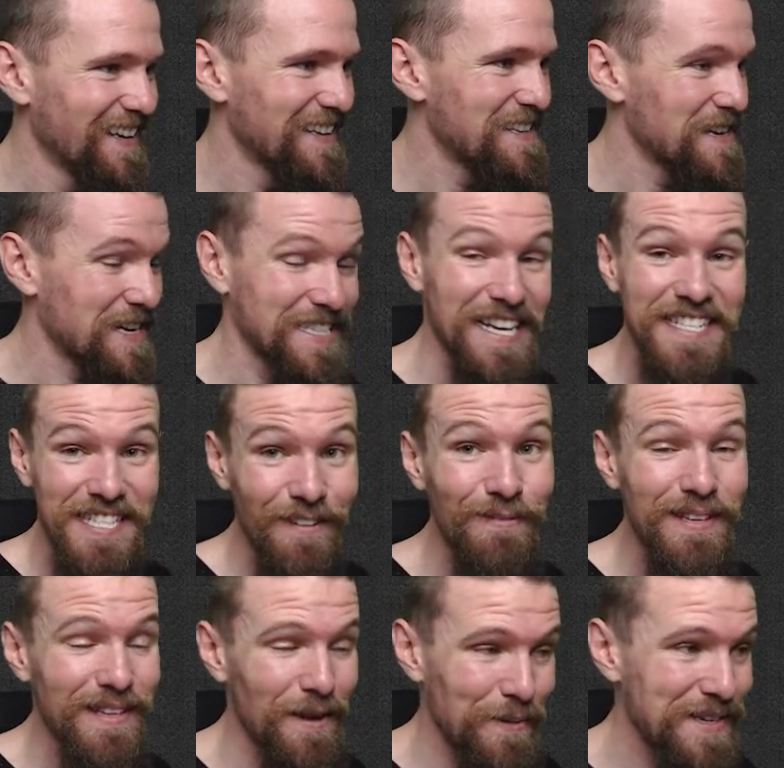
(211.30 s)
Because that's
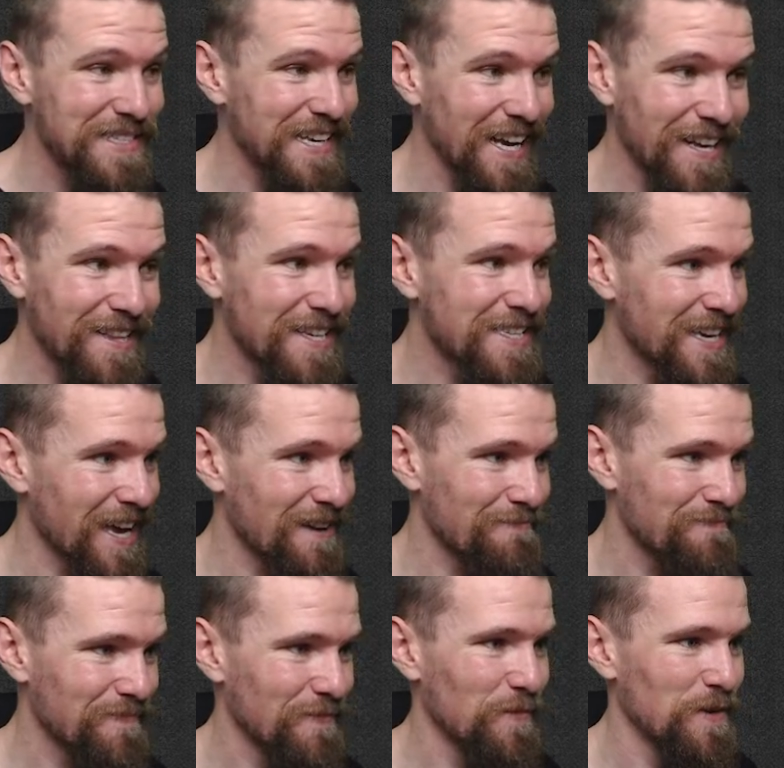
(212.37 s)
something that we say in this
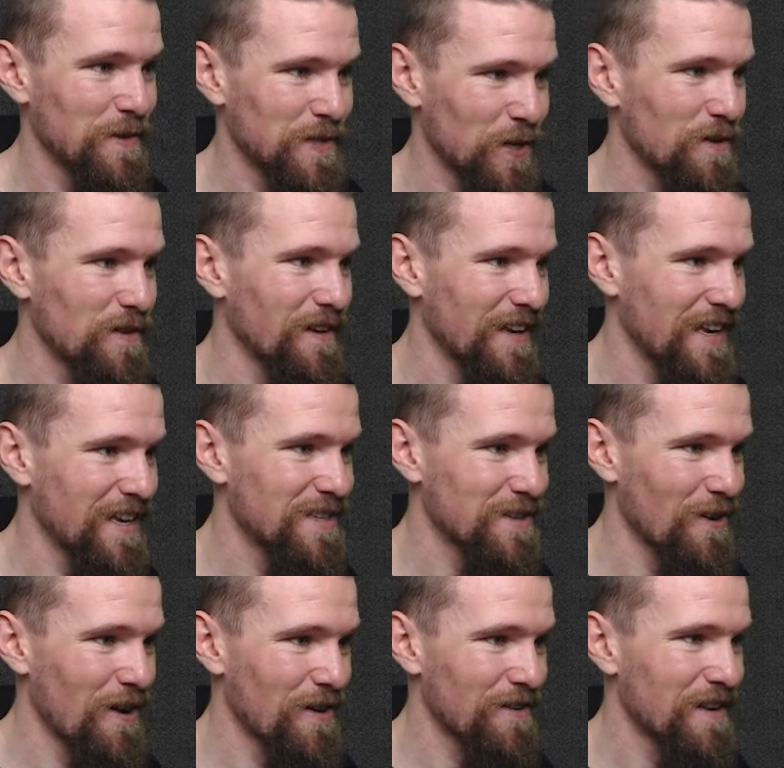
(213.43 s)
game. We turn our ears
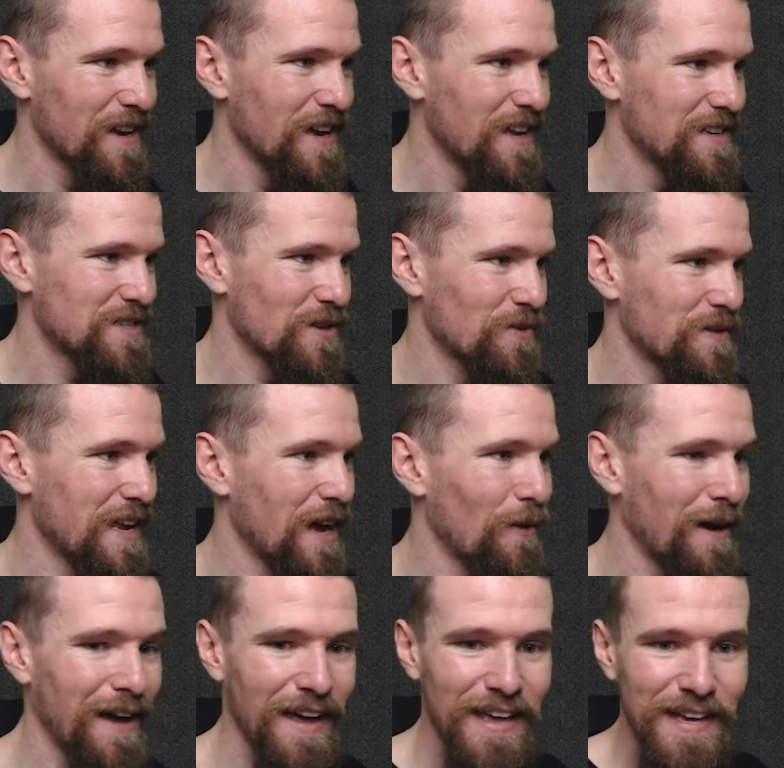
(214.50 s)
on. So now
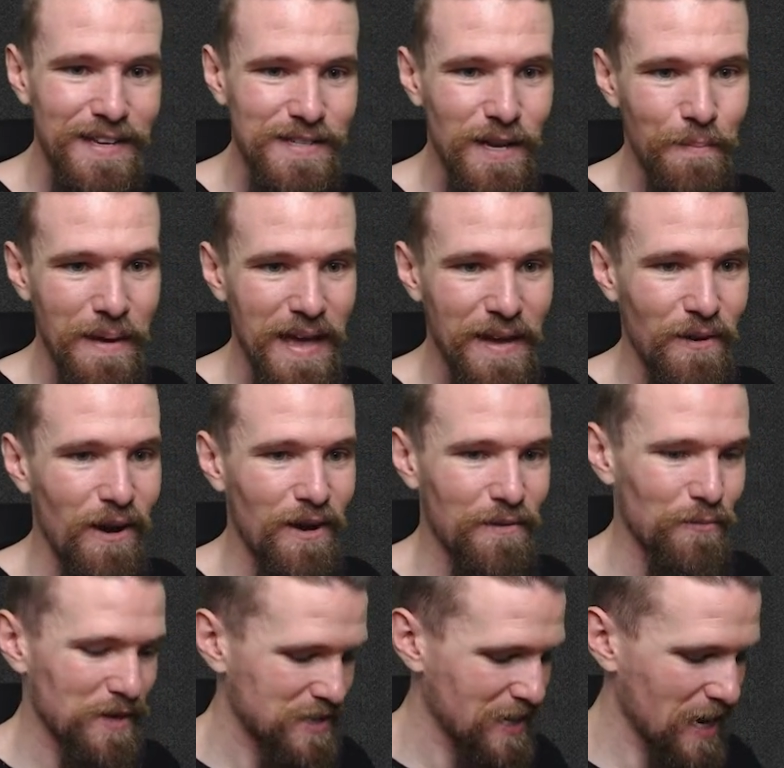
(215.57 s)
our ears are back
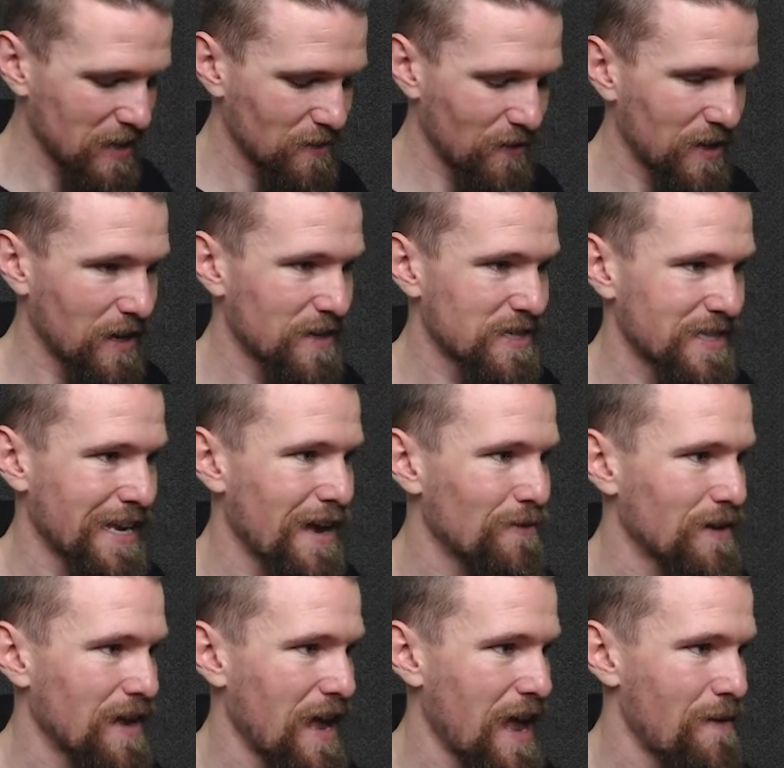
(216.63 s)
on. We deactivate our
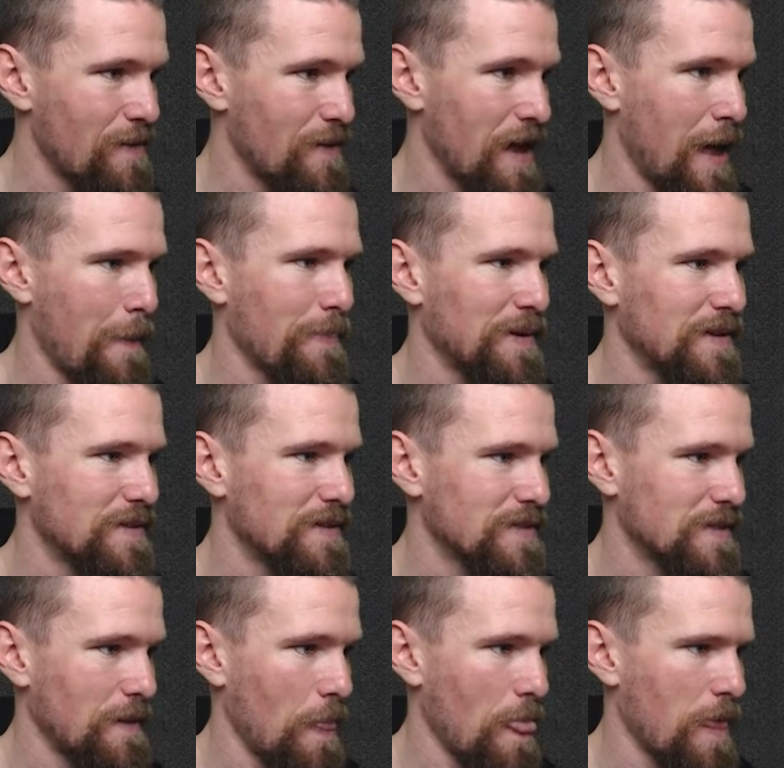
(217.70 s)
sound
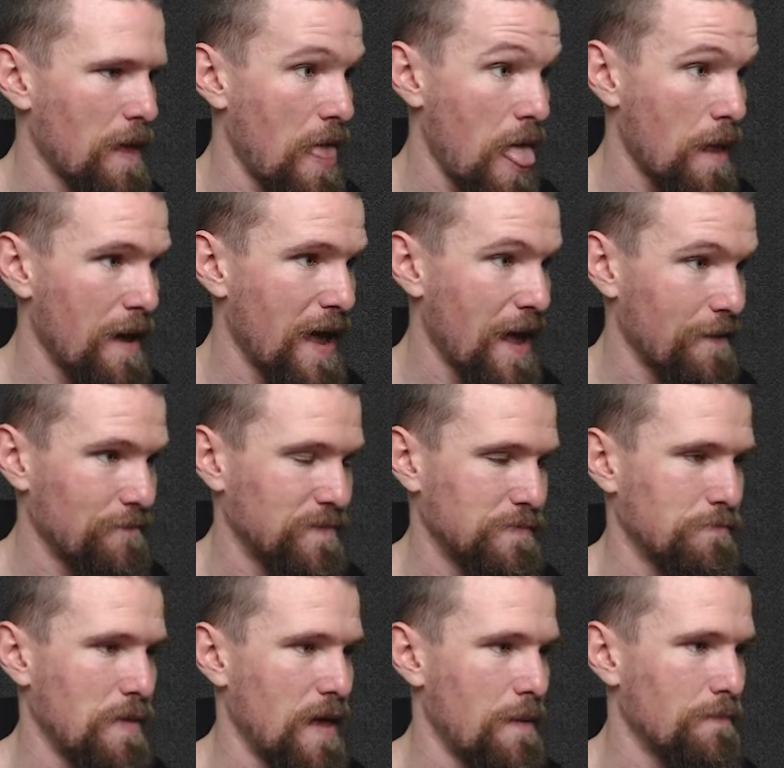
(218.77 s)
dampeners. The
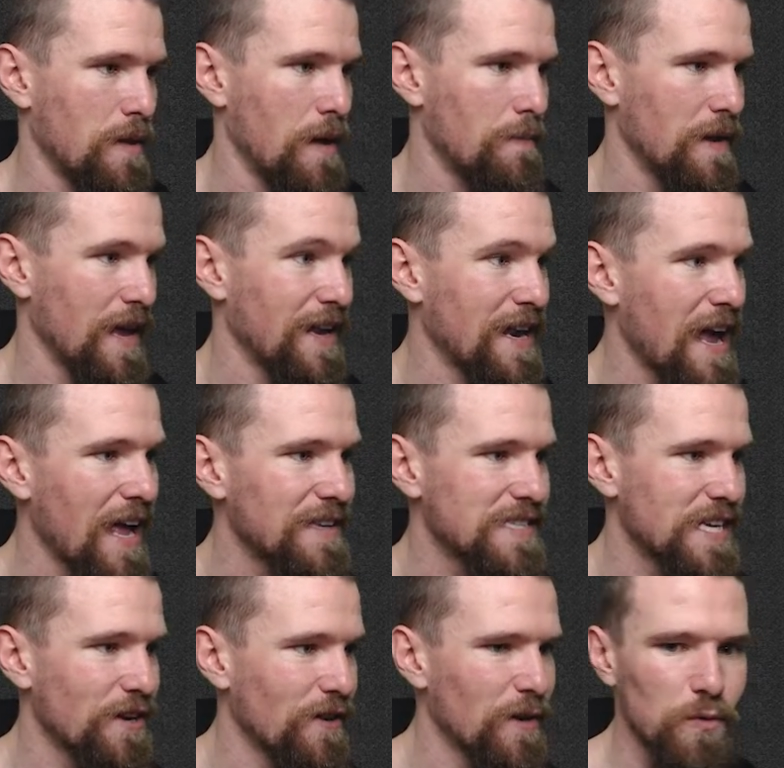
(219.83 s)

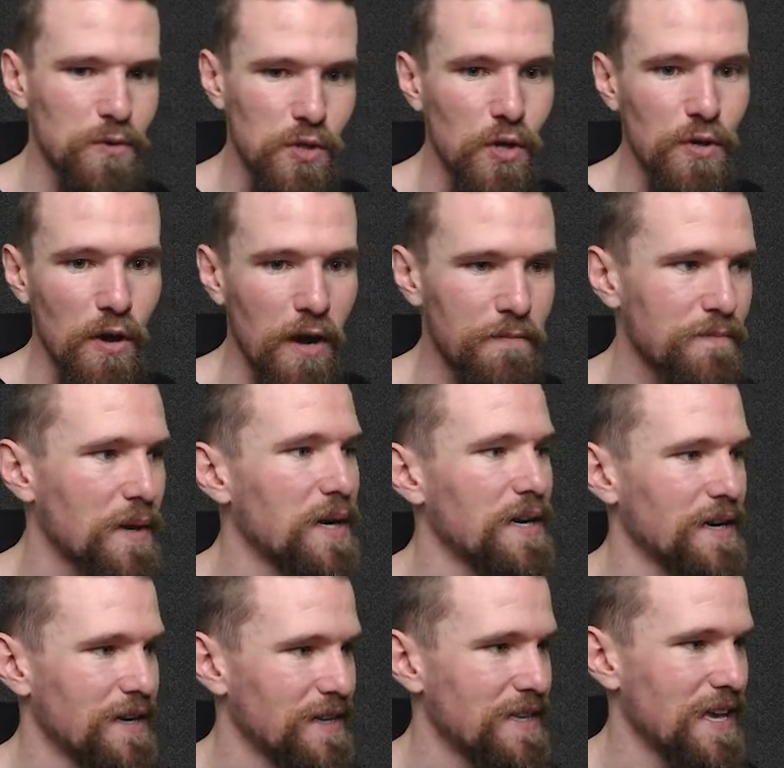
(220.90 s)
enhanced hearing will turn on.
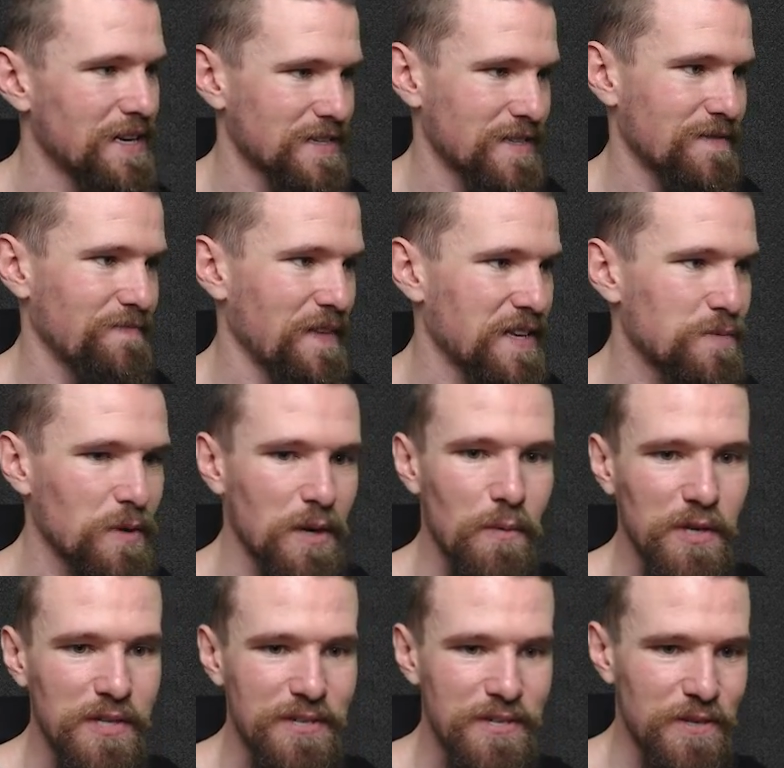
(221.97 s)
Yes, that's what I
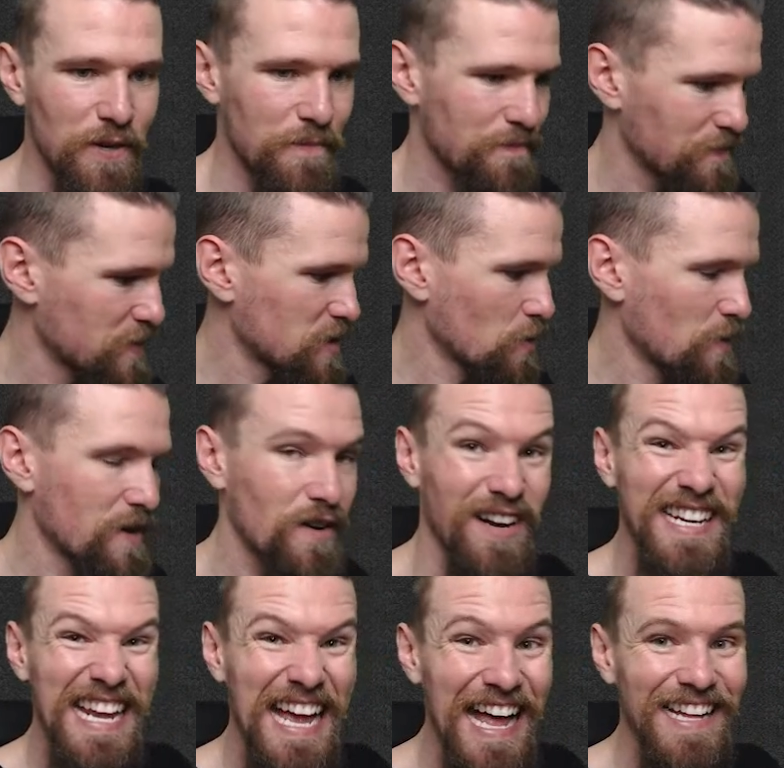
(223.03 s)
wanted to do. So we've
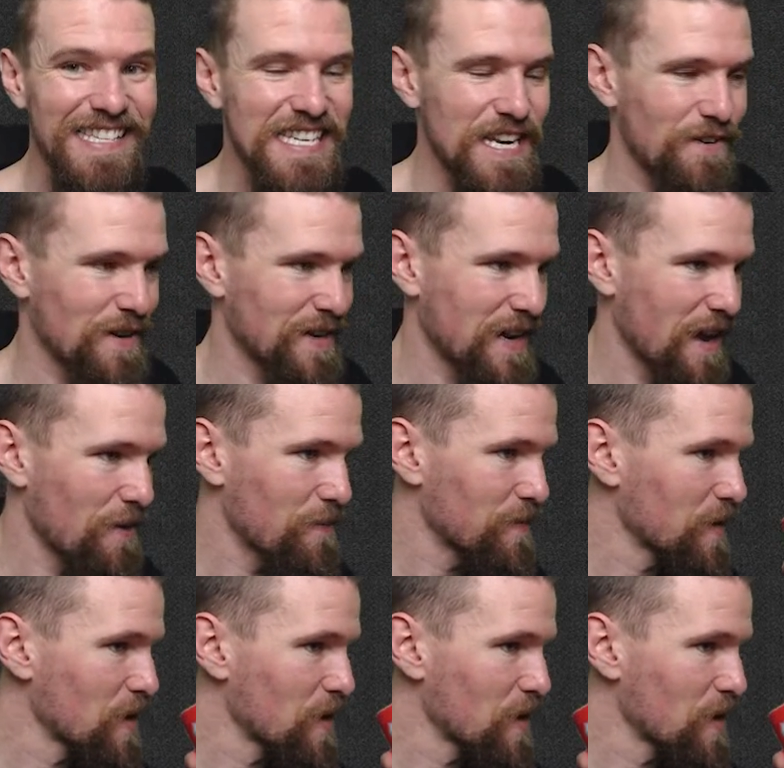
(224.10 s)
got enhanced hearing now.